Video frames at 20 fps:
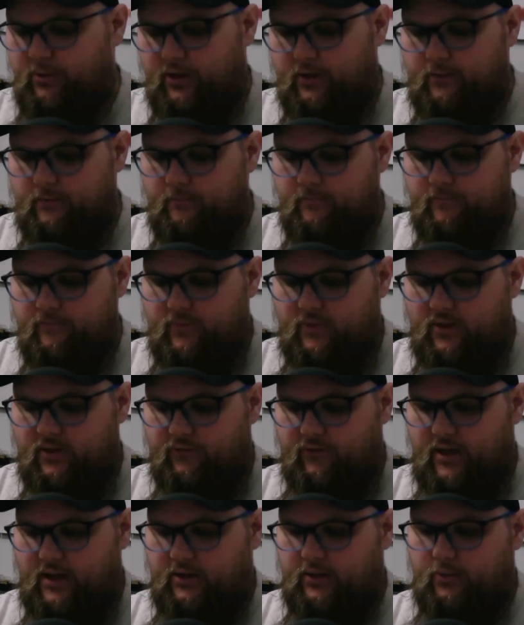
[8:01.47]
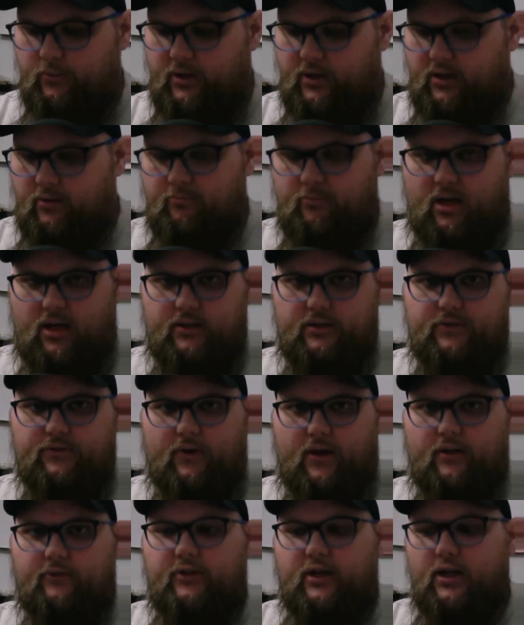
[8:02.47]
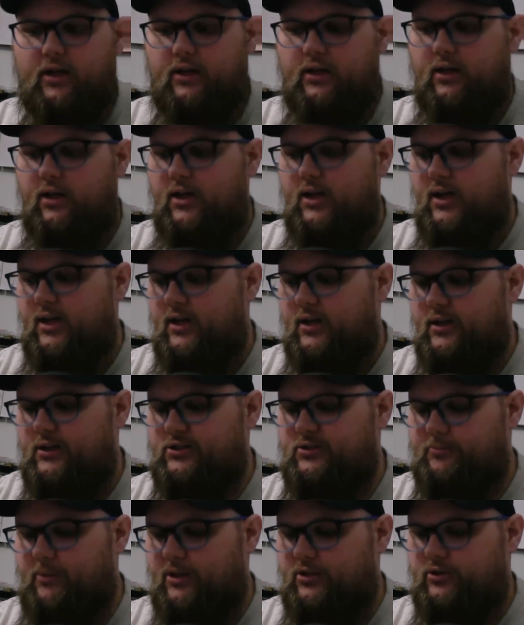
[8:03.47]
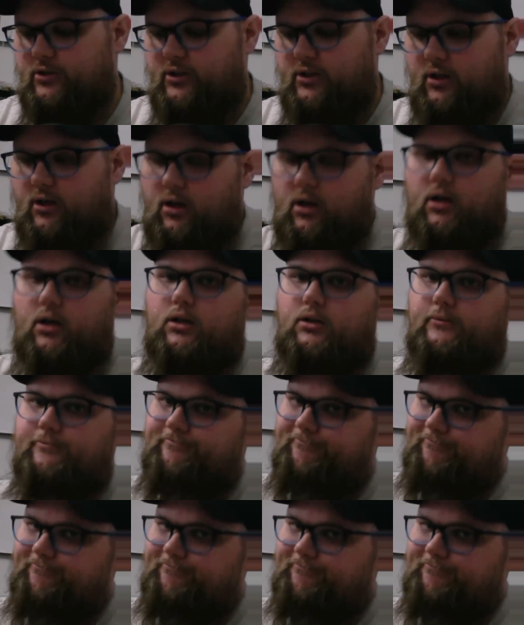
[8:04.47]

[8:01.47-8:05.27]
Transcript: But the fact that we can minus 5k, especially on